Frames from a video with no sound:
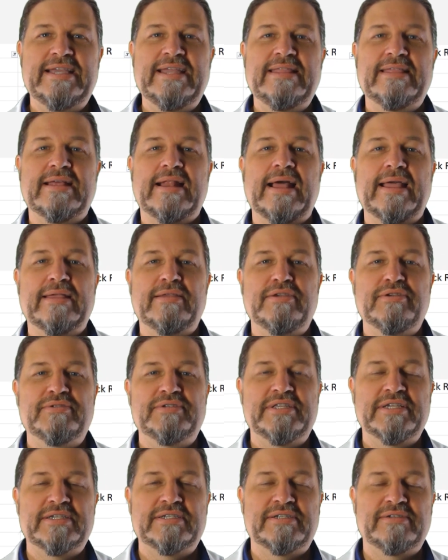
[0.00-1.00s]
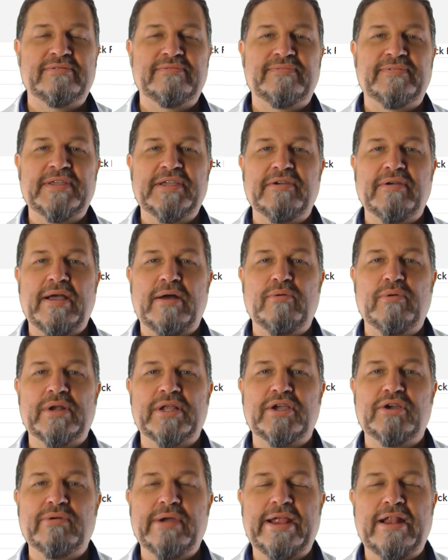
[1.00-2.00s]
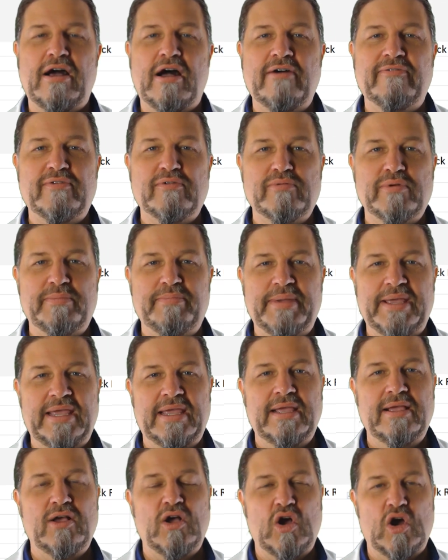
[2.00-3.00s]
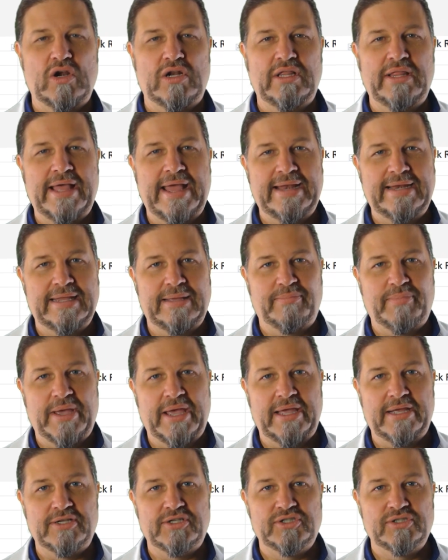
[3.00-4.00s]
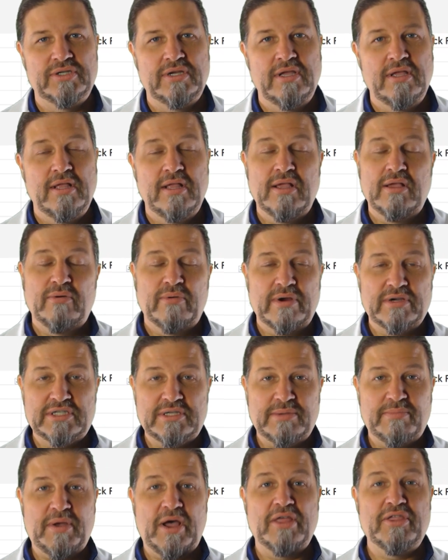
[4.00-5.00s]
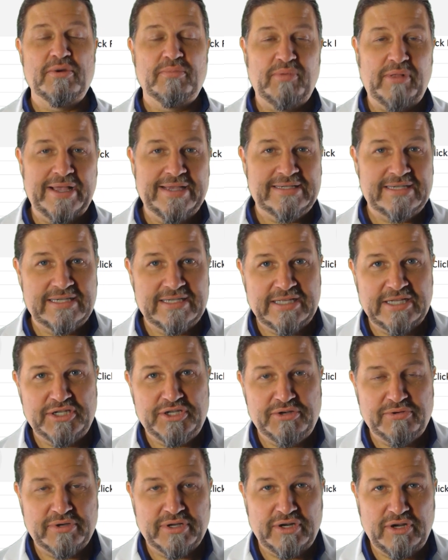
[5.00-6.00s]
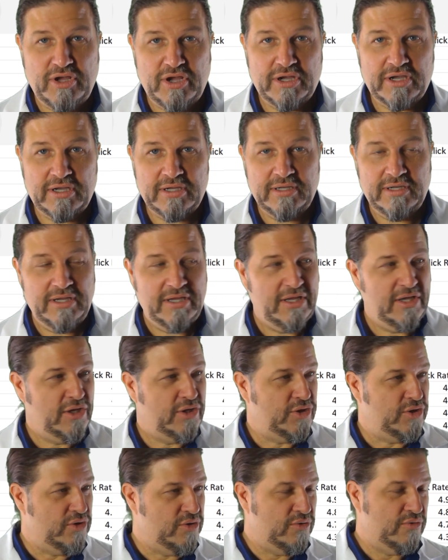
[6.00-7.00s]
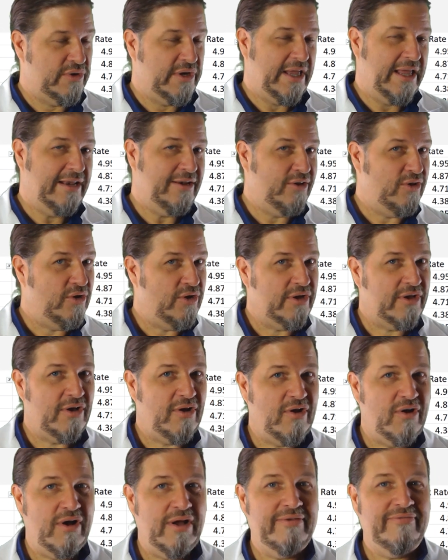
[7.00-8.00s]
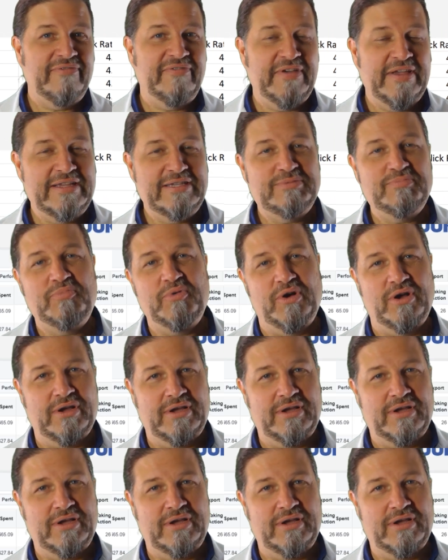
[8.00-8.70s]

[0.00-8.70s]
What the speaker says: that I use this to figure out what a great offer would be on a landing page. Where are some other places that you can look? You can look on Facebook.